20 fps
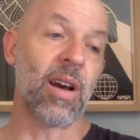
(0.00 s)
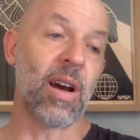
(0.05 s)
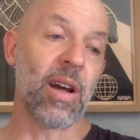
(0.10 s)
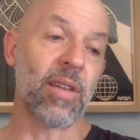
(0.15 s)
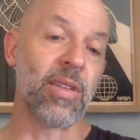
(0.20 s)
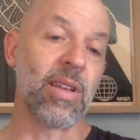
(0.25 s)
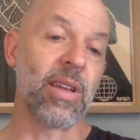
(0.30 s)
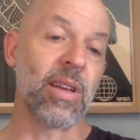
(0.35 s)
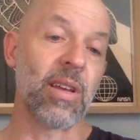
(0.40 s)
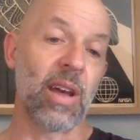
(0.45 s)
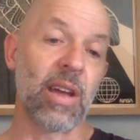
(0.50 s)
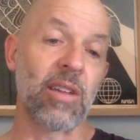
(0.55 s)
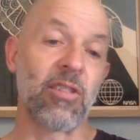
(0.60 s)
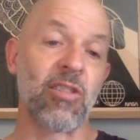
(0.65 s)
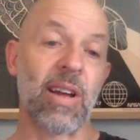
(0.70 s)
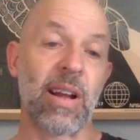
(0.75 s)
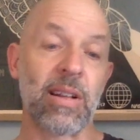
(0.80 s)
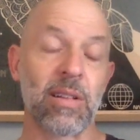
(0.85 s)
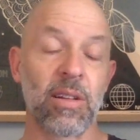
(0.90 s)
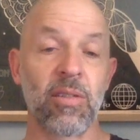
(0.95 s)
I think, a
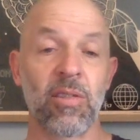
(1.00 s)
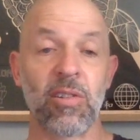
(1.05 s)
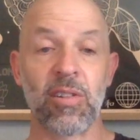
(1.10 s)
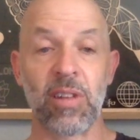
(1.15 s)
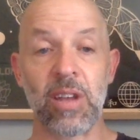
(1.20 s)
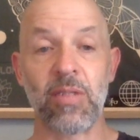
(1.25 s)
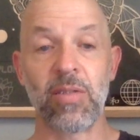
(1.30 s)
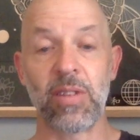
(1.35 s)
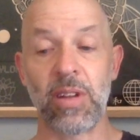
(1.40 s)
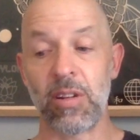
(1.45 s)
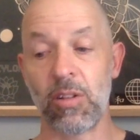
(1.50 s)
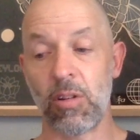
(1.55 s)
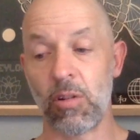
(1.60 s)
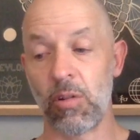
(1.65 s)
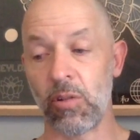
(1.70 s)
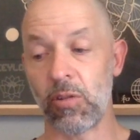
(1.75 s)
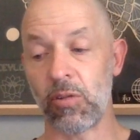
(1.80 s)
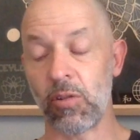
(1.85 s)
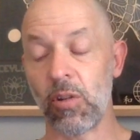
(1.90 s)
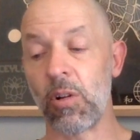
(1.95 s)
challenge even in
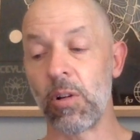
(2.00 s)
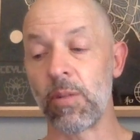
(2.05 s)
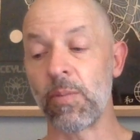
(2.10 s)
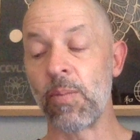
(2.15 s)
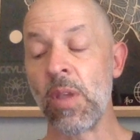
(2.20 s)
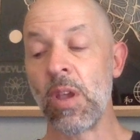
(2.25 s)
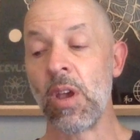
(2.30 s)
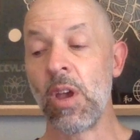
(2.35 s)
Kherson,